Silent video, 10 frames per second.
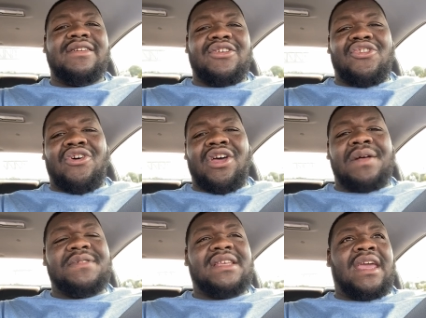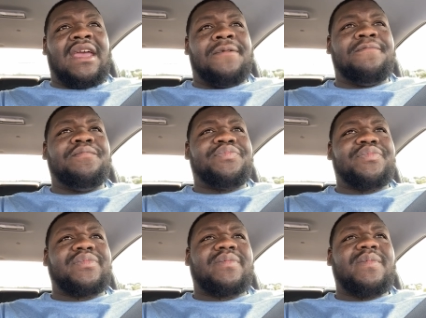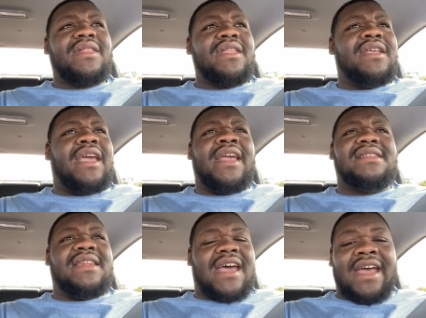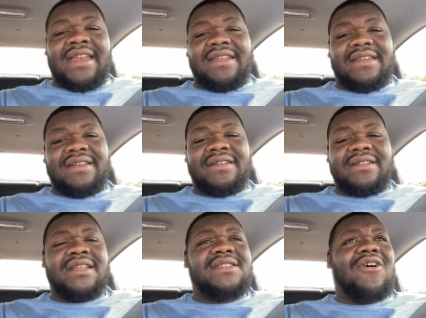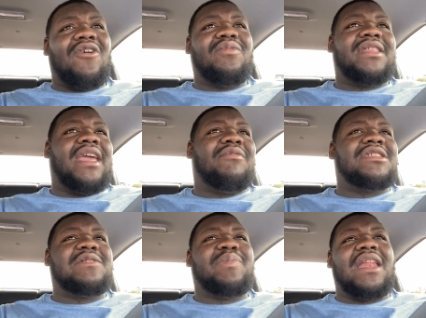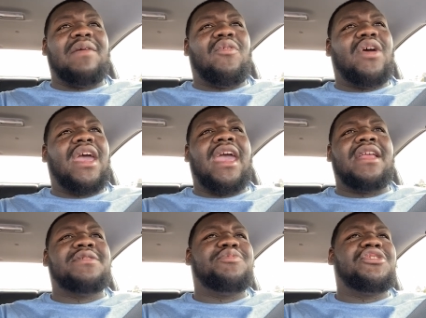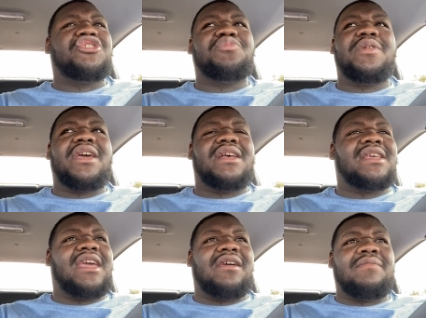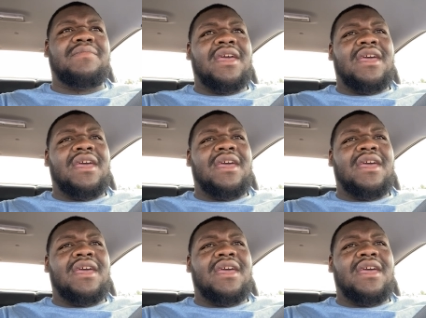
You know what I'm saying? It's not. This whole thing with this pandemic, well, hey, just because of him,